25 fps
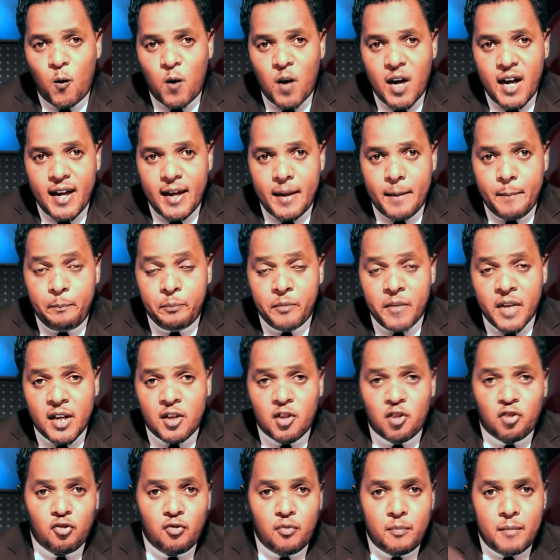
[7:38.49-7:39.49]
Why?
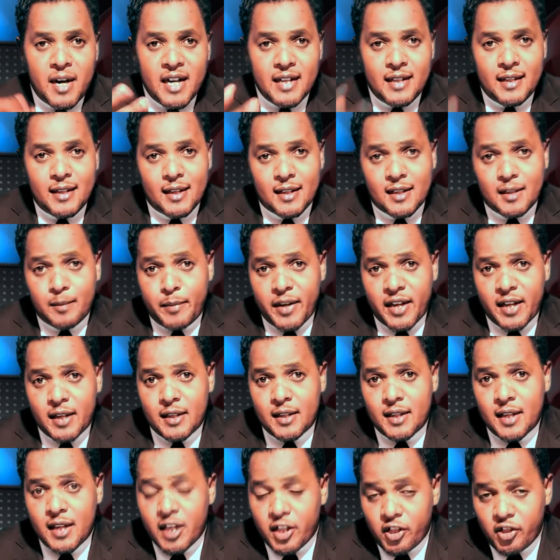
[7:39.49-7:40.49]
Too much
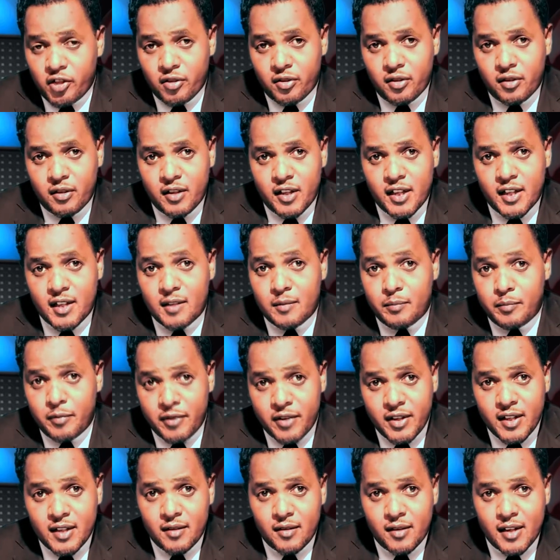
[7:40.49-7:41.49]
expectation is
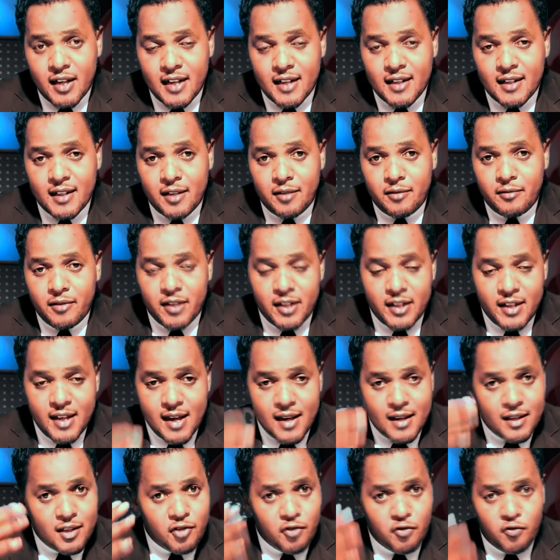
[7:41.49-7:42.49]
poisonous. It will
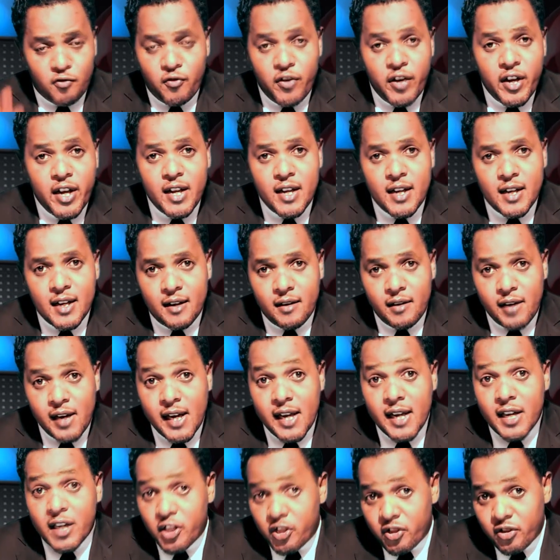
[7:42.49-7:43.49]
just ruin a
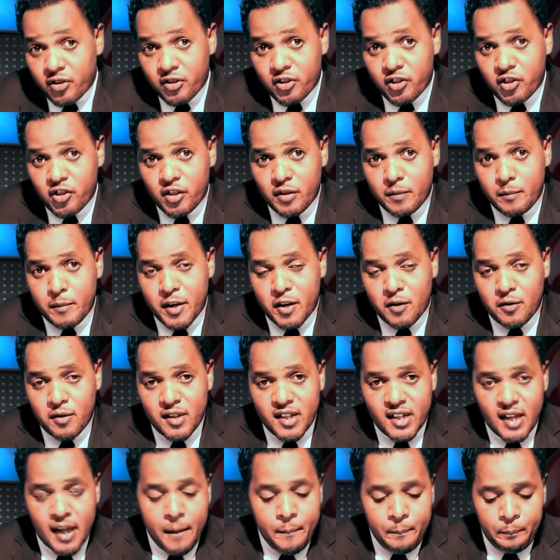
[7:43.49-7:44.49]
relationship
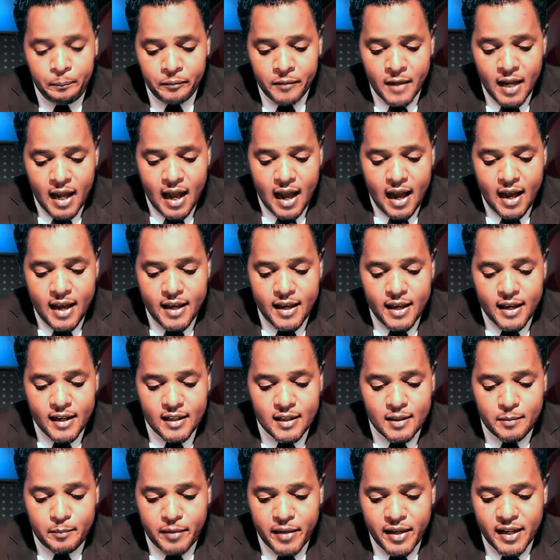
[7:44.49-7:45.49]
because I
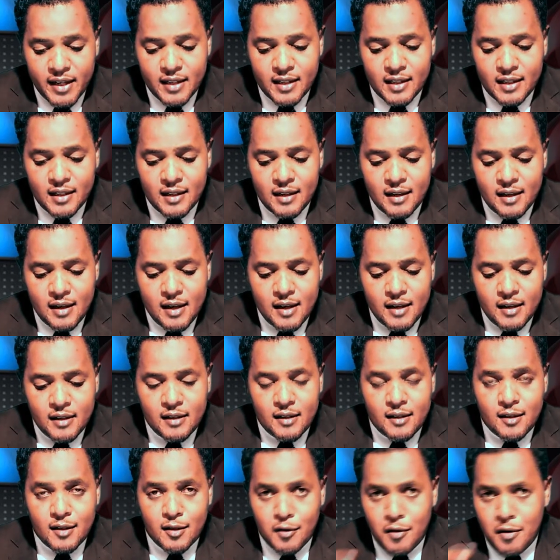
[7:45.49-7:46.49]
expect
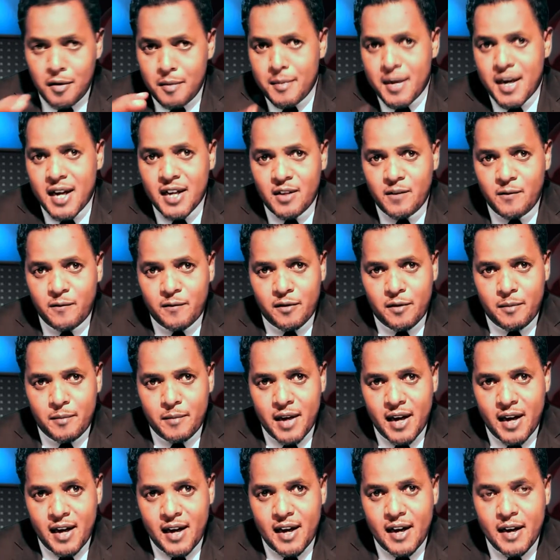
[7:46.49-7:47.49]
so much
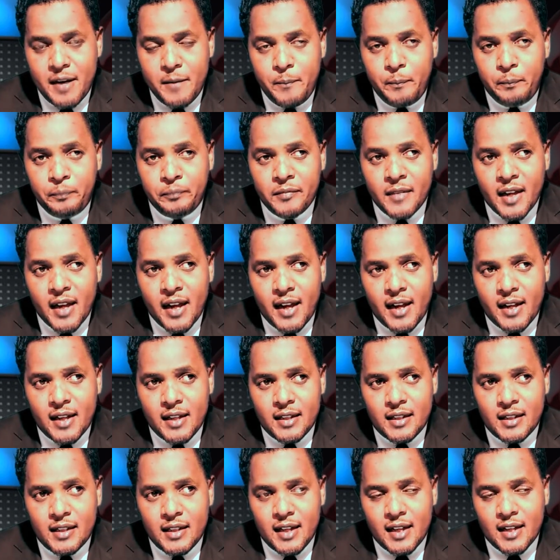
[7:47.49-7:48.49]
from her
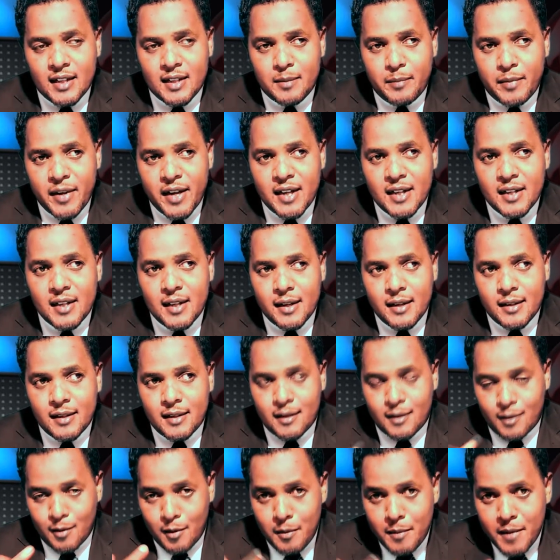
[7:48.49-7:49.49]
and she
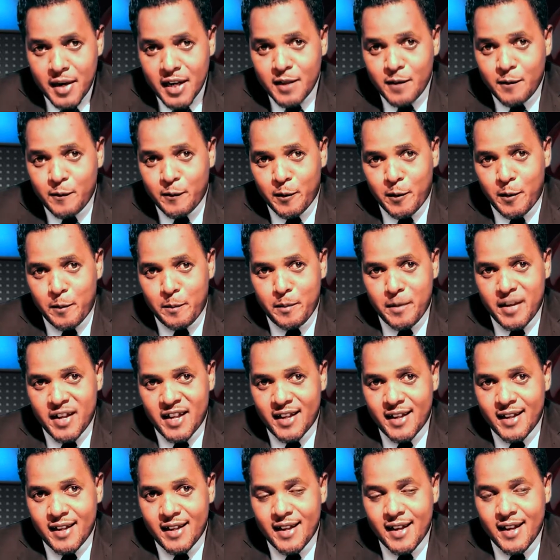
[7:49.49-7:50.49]
expects so much from
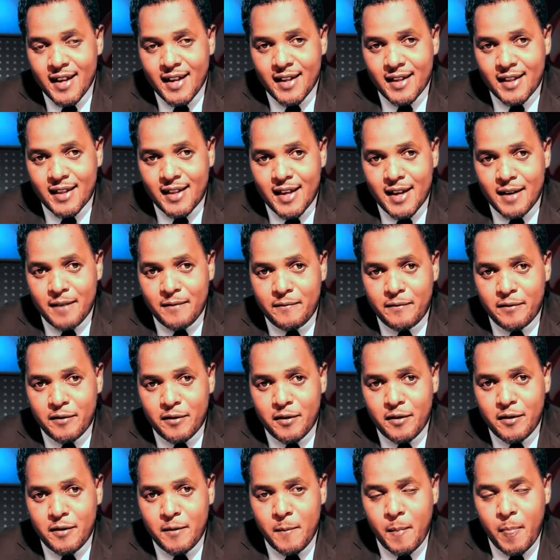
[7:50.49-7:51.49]
me.
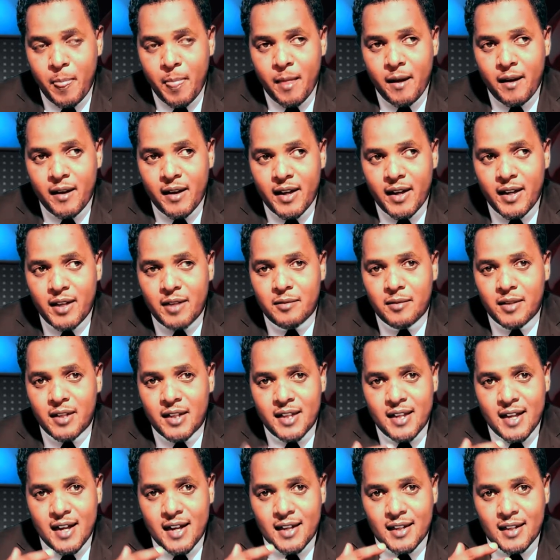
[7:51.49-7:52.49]
Therefore, it
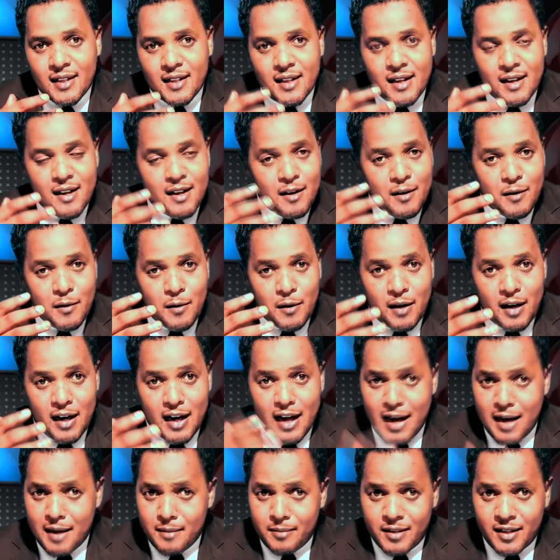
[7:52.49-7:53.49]
will just
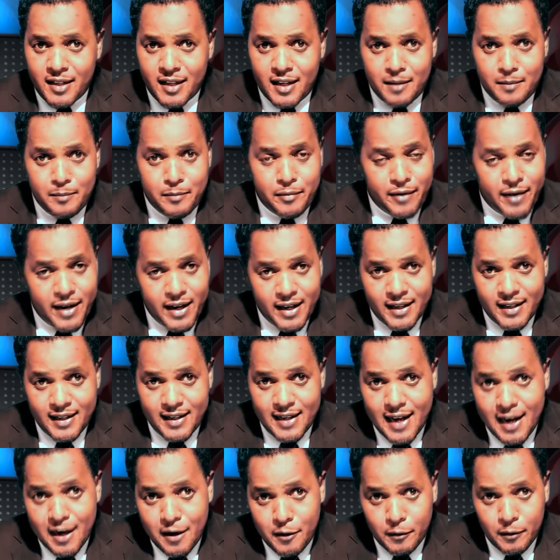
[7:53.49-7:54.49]
collapse and
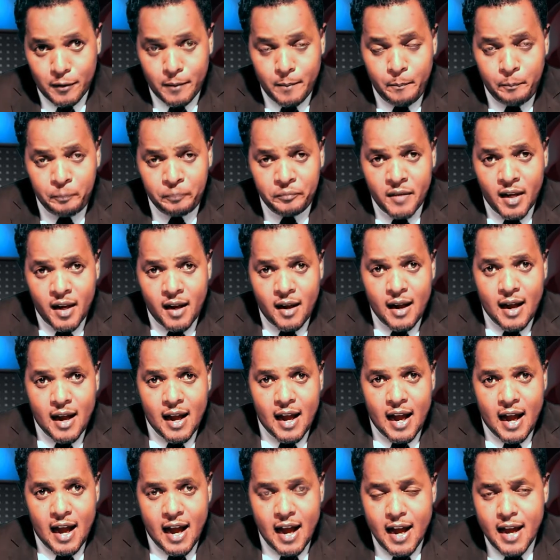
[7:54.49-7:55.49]
break down.
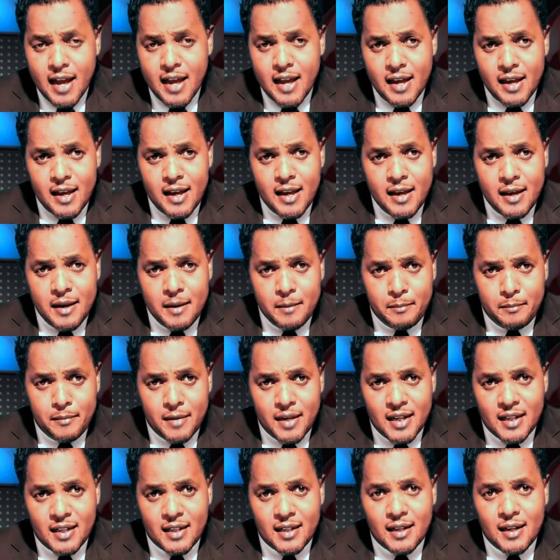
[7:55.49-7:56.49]
I
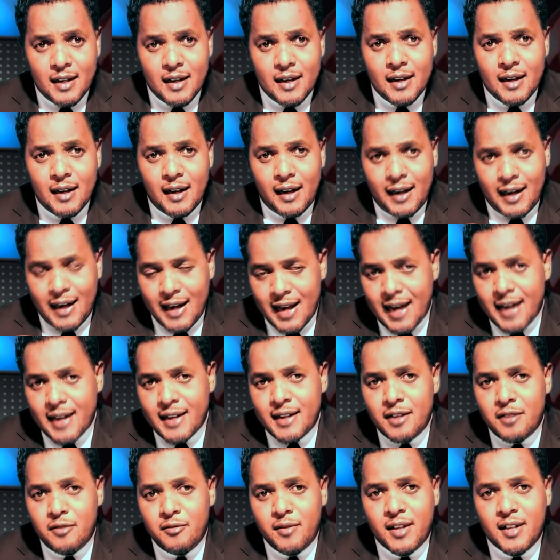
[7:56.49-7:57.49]
must
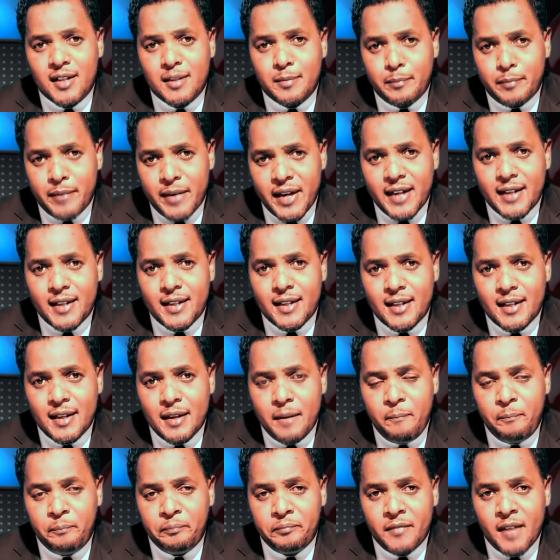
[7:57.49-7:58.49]
learn to
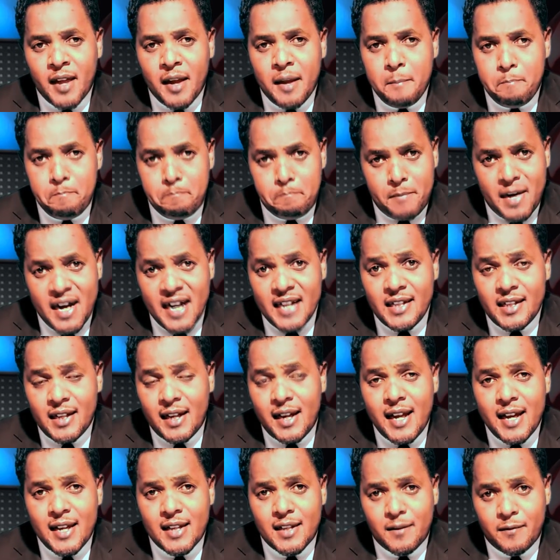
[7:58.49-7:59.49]
expect
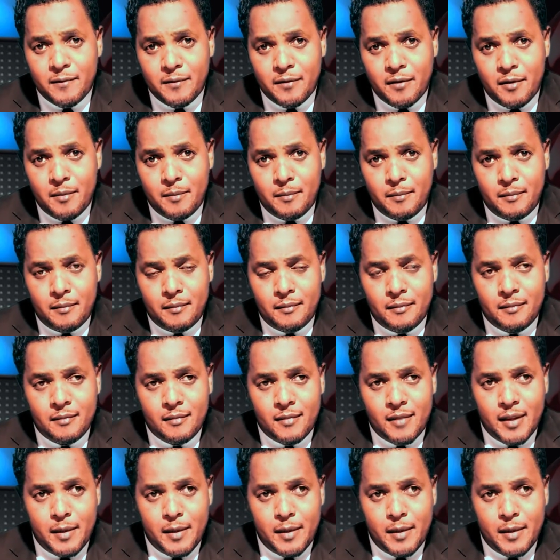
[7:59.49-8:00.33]
much less from